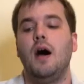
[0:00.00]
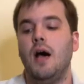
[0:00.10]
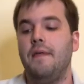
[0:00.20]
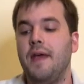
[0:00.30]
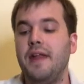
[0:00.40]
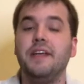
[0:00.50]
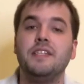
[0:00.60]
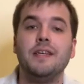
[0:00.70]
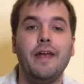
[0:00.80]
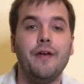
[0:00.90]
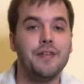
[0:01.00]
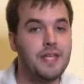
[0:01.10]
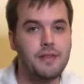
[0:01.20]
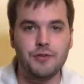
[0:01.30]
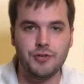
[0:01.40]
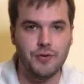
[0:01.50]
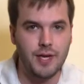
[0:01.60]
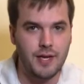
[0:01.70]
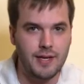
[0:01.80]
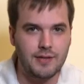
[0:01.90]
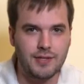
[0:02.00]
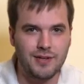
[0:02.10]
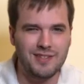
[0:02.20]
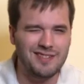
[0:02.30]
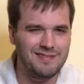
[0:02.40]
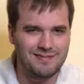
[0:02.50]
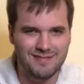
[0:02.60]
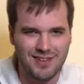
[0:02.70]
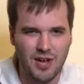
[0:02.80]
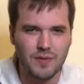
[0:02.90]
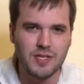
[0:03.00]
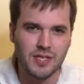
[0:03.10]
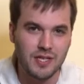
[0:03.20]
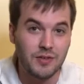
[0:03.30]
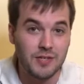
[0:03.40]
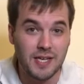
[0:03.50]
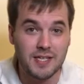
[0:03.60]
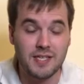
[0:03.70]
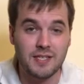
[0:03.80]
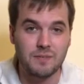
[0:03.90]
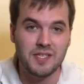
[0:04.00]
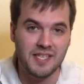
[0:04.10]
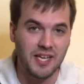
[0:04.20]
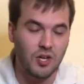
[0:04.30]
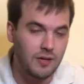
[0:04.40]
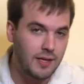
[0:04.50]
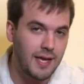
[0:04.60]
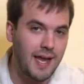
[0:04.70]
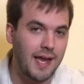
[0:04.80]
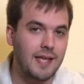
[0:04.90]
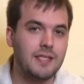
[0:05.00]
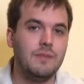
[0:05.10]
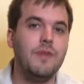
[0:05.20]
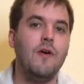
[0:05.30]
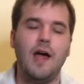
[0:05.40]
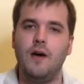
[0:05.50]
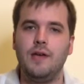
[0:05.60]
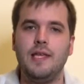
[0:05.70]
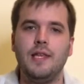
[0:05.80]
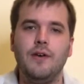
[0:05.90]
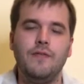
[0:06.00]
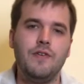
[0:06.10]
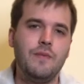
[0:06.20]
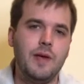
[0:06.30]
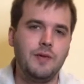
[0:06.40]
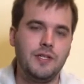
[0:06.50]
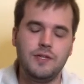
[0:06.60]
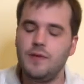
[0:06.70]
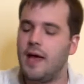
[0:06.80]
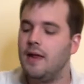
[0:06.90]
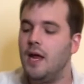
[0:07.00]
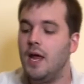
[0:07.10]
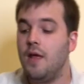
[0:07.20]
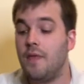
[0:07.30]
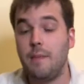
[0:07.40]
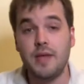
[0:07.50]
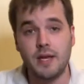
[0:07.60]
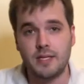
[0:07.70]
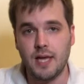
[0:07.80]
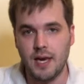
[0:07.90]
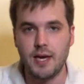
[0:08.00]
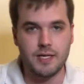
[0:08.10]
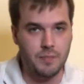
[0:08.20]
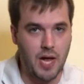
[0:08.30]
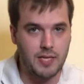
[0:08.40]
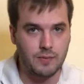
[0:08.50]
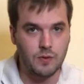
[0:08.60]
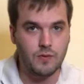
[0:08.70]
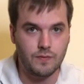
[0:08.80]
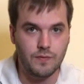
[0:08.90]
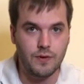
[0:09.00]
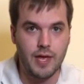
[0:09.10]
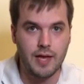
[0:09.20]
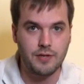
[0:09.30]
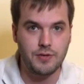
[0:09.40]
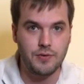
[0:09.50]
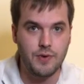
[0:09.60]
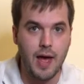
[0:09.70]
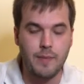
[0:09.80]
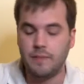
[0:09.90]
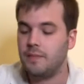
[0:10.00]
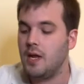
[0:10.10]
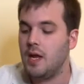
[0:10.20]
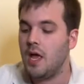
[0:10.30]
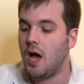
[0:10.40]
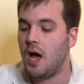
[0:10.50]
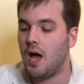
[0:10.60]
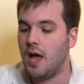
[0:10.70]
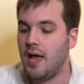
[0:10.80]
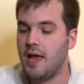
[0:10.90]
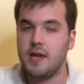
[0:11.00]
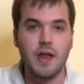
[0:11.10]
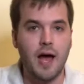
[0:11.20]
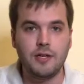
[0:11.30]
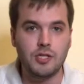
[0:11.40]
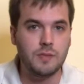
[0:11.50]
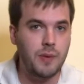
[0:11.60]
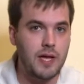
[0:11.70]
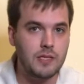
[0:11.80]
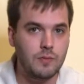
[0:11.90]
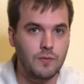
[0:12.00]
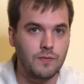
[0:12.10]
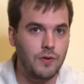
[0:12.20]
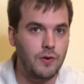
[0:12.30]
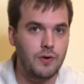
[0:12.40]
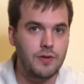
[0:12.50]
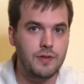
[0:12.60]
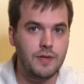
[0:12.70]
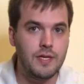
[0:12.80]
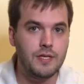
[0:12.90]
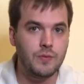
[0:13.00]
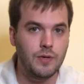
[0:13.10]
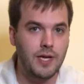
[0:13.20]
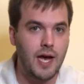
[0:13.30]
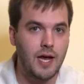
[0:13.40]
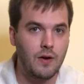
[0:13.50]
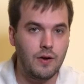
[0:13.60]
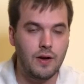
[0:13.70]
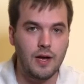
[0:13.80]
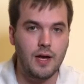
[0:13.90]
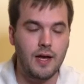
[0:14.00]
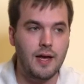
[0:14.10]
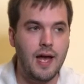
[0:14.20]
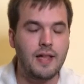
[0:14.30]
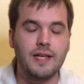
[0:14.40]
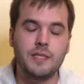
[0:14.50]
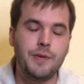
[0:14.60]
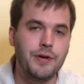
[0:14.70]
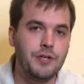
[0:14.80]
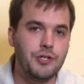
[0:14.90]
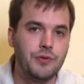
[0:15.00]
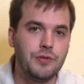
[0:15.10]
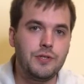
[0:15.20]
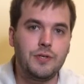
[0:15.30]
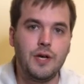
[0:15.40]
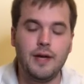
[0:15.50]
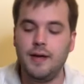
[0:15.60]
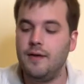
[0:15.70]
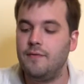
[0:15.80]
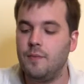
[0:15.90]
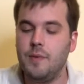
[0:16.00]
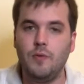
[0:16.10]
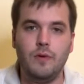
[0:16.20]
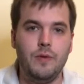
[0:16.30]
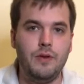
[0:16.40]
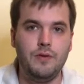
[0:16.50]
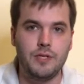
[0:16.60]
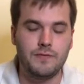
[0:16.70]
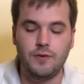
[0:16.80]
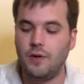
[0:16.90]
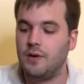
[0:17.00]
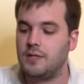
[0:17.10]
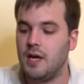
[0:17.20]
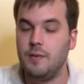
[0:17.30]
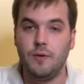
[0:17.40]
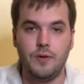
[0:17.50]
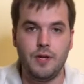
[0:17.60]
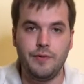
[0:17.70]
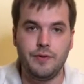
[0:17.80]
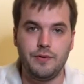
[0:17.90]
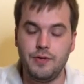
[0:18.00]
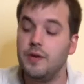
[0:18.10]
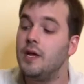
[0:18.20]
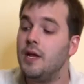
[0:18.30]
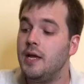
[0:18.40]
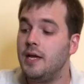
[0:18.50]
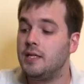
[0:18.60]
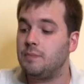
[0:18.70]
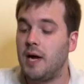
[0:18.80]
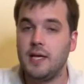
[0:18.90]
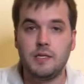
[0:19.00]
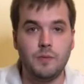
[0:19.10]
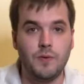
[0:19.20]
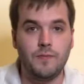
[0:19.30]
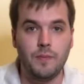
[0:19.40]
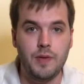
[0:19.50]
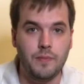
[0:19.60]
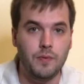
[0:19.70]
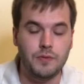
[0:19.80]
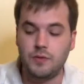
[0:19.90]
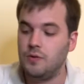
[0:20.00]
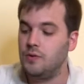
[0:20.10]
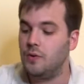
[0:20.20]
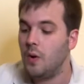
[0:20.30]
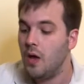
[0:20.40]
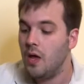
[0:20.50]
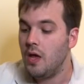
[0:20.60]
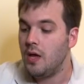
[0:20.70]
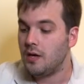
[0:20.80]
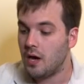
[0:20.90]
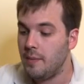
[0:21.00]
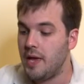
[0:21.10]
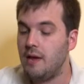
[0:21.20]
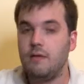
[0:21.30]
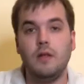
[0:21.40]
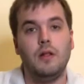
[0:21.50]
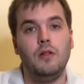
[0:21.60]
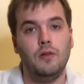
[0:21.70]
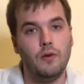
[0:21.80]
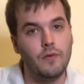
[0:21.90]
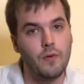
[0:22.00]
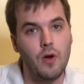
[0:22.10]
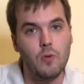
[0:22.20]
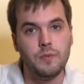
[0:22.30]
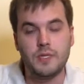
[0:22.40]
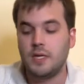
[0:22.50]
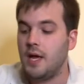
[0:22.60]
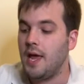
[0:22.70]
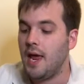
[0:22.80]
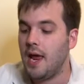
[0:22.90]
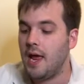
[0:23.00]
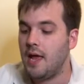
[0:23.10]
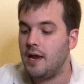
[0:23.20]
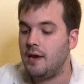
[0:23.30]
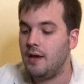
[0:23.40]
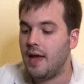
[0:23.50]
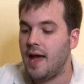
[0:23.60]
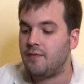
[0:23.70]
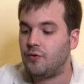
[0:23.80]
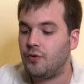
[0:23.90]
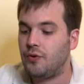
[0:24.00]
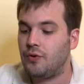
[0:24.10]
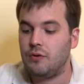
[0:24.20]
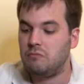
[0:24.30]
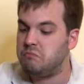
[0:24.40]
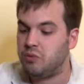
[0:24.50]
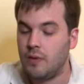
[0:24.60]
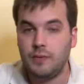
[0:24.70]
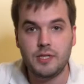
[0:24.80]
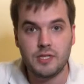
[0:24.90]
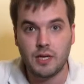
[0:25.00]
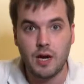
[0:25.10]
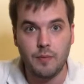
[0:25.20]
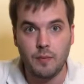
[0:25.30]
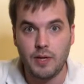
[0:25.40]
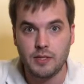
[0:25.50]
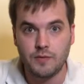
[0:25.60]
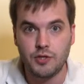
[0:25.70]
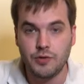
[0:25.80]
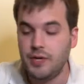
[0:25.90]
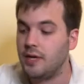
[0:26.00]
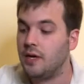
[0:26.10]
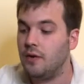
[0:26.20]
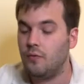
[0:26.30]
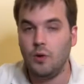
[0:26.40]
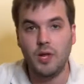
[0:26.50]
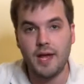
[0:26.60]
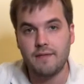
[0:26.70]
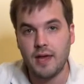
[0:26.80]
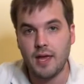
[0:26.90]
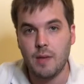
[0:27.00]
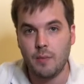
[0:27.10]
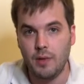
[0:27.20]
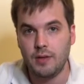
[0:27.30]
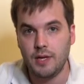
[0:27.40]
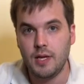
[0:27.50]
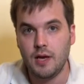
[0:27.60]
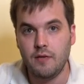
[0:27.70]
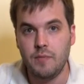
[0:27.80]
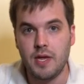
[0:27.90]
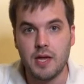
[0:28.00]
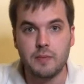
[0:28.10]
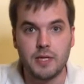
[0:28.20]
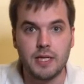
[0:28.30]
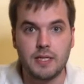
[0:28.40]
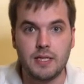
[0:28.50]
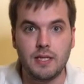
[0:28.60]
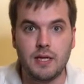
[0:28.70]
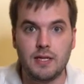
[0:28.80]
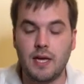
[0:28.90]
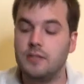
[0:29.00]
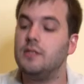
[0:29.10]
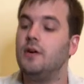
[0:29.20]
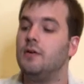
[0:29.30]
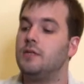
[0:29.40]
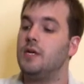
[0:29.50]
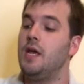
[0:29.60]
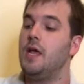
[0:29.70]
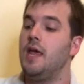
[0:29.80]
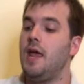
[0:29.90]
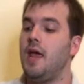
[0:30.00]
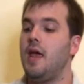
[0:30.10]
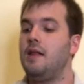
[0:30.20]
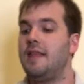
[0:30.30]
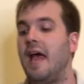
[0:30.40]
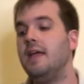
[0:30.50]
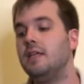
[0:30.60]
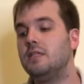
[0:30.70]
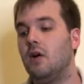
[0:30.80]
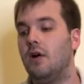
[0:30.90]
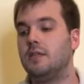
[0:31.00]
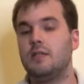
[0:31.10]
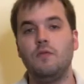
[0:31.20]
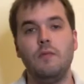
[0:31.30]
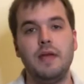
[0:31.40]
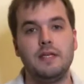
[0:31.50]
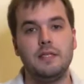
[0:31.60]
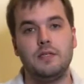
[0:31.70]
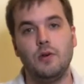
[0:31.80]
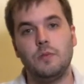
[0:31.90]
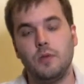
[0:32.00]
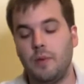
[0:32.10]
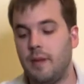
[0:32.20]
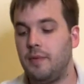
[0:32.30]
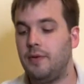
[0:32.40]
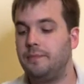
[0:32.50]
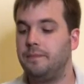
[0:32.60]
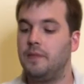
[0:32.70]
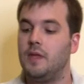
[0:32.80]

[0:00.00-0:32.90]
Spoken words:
That doesn't guarantee that you're going to hit 1,000 yards. Obviously, there takes some skill and some know-how in there for you to be able to do that. That being said, it is possible for that to happen. And not just possible for these really highly experienced shooters, for people who have been doing this for a long time and really know what they're doing. It's possible for people to come in, learn the ropes, and after probably just a couple months of shooting, really have that capability of being able to hit steel at 1,000 yards. And that is honestly what makes this scope so popular.